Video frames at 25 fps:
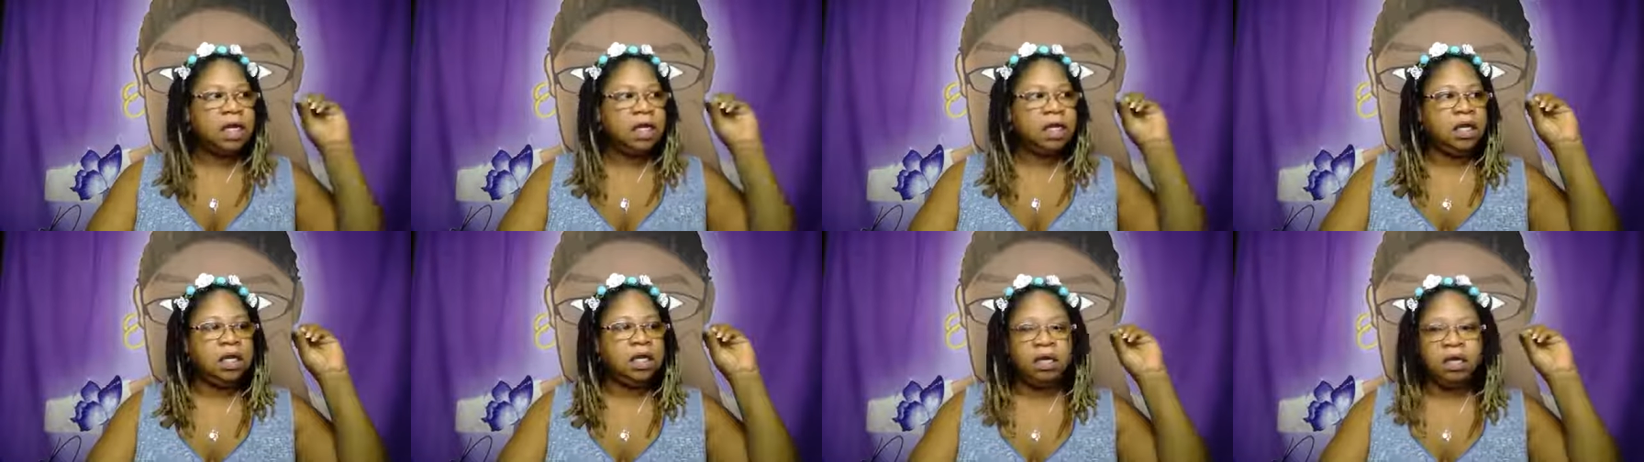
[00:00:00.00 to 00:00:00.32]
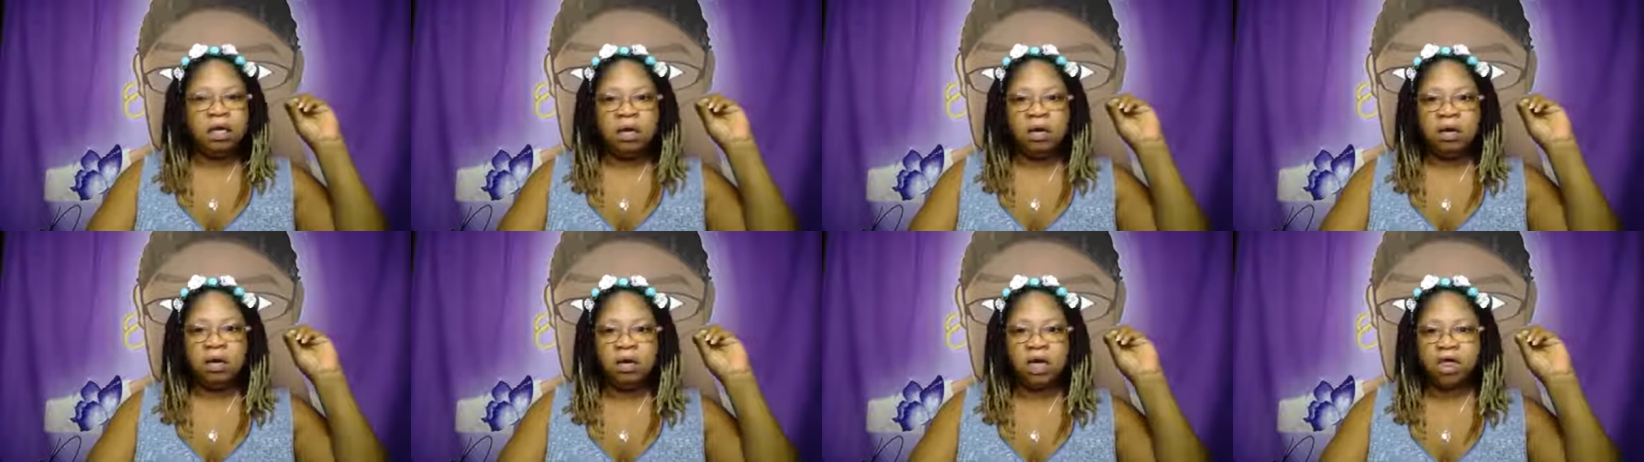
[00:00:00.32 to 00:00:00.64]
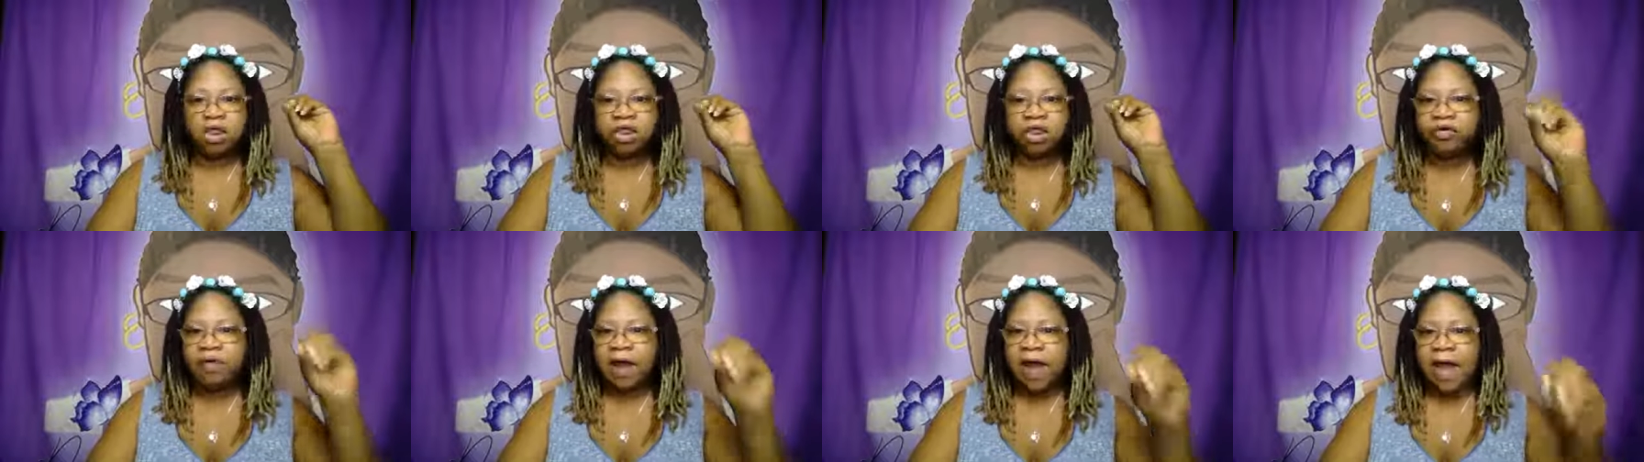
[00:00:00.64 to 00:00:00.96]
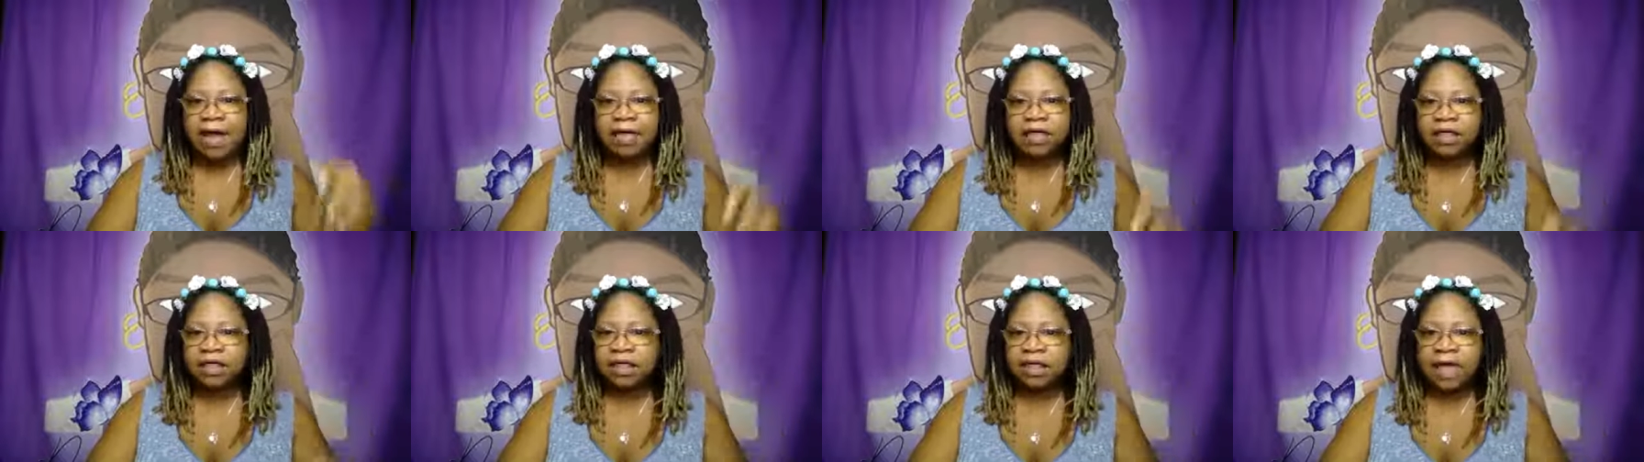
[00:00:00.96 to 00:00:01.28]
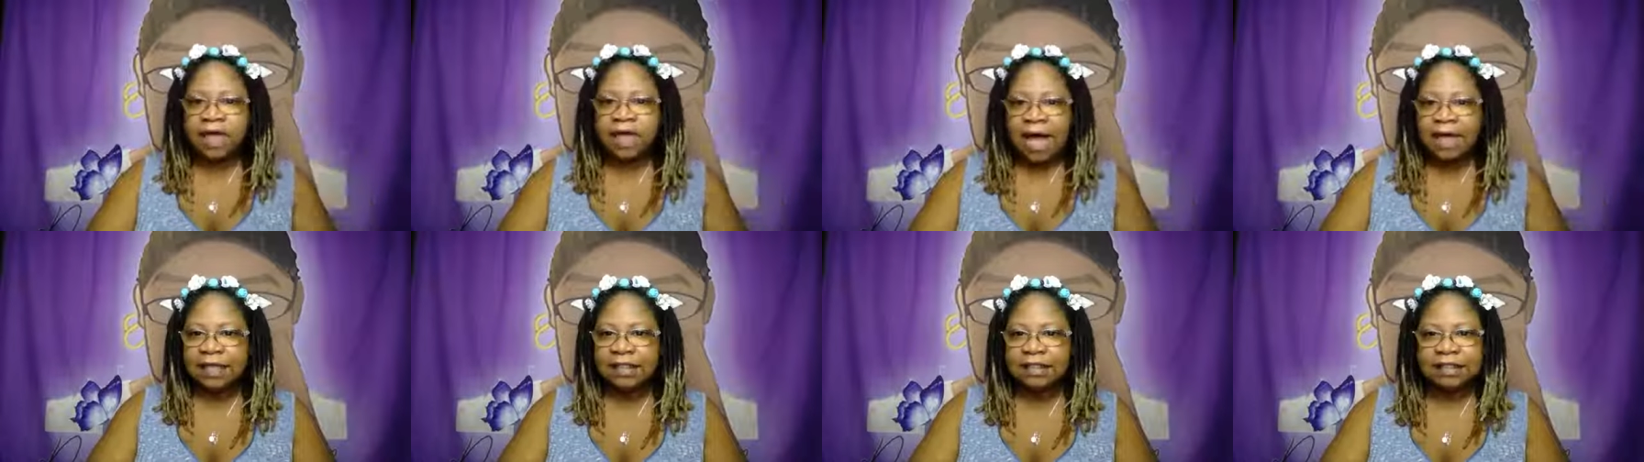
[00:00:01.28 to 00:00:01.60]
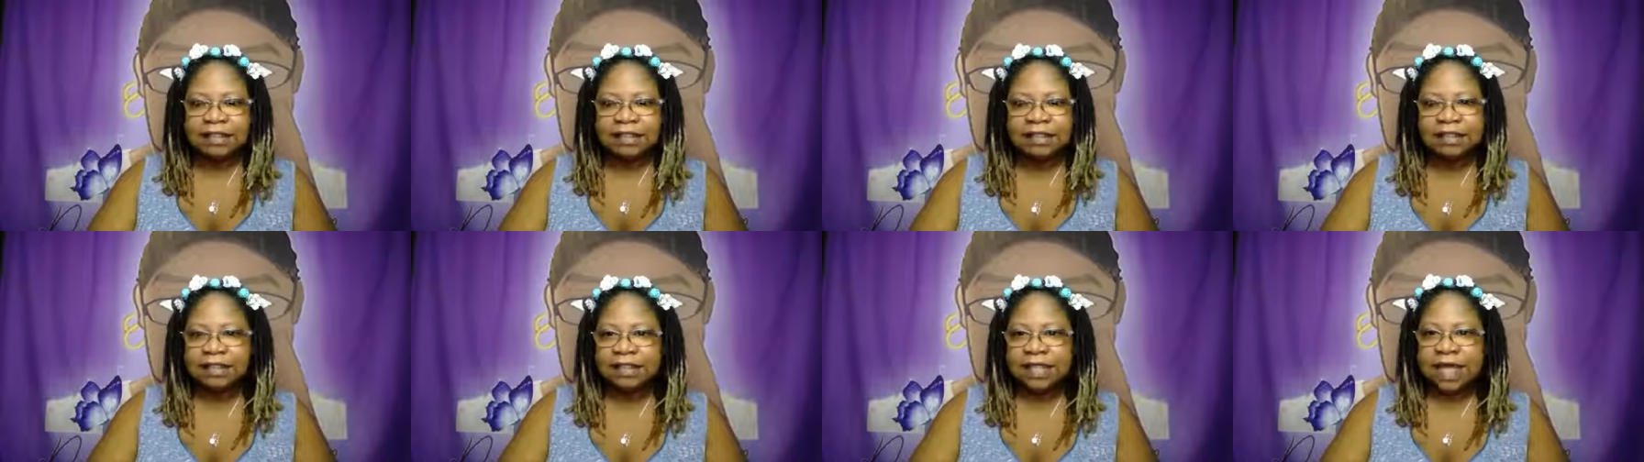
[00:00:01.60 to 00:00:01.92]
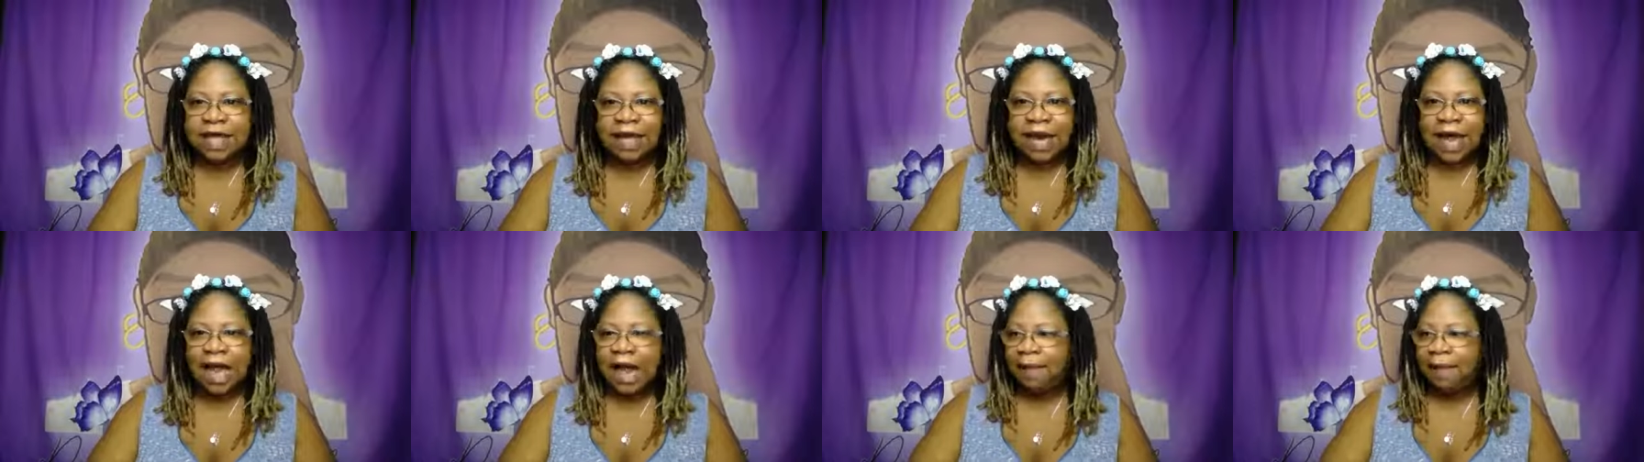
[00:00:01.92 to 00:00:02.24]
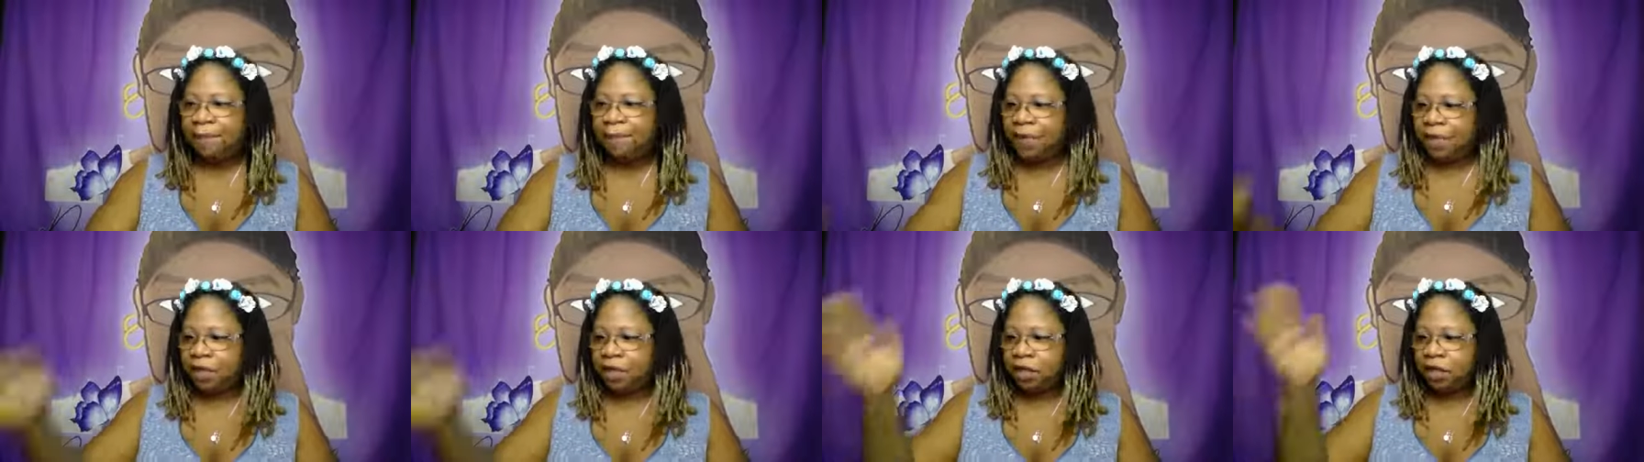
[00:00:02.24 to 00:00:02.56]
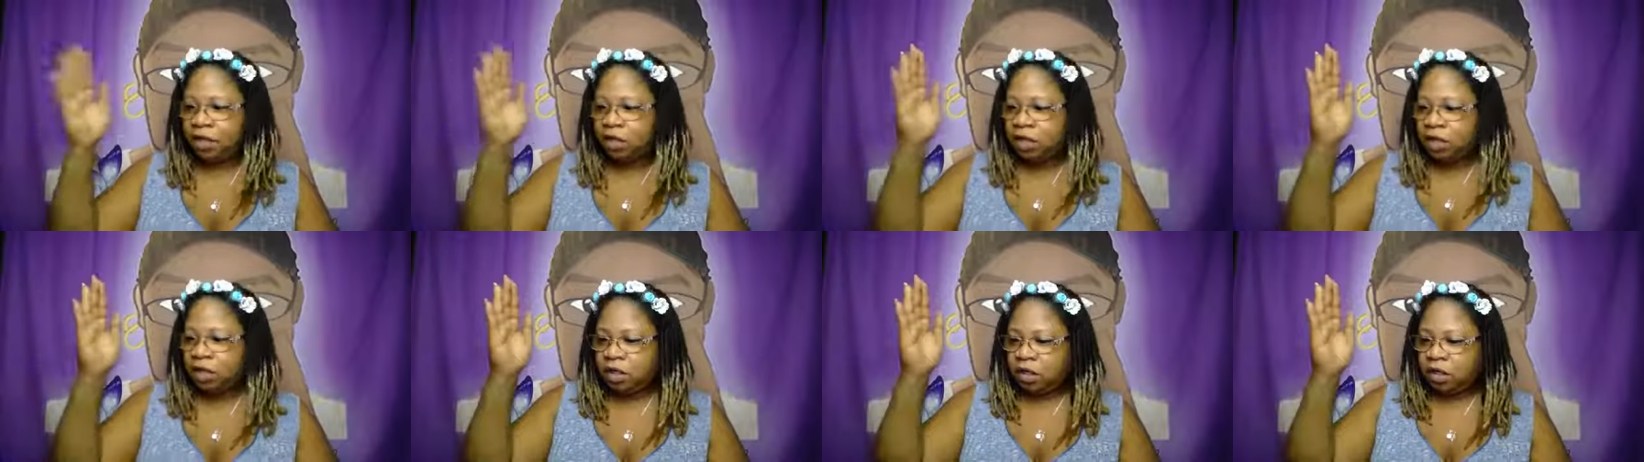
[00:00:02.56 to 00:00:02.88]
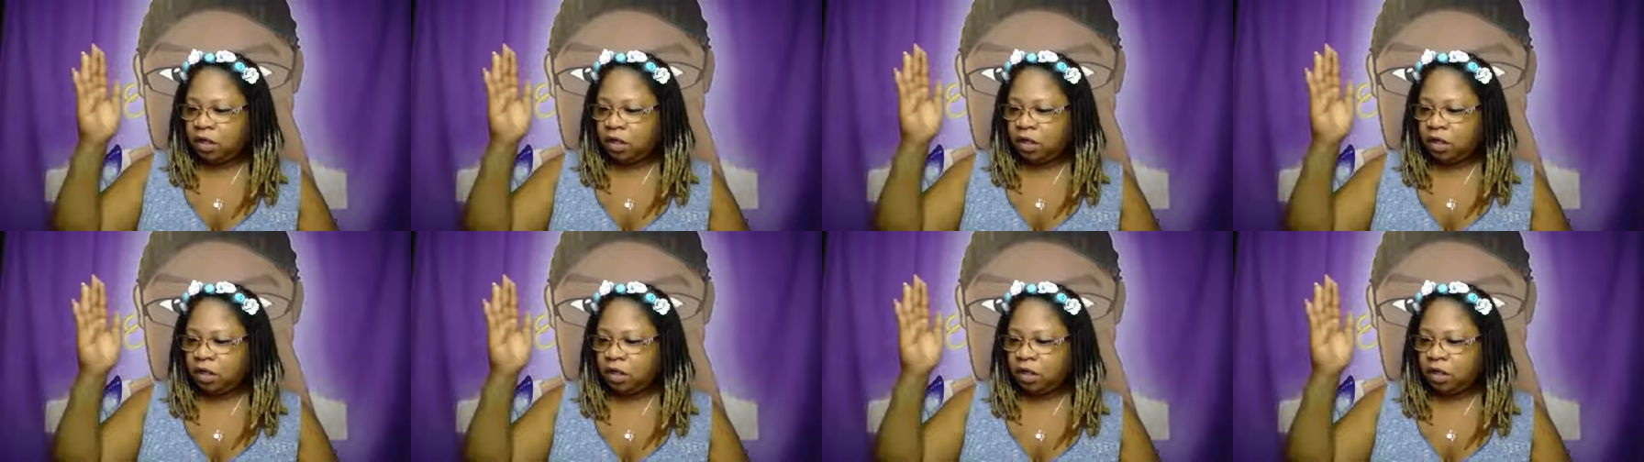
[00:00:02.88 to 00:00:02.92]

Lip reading: a tragic accident that happened,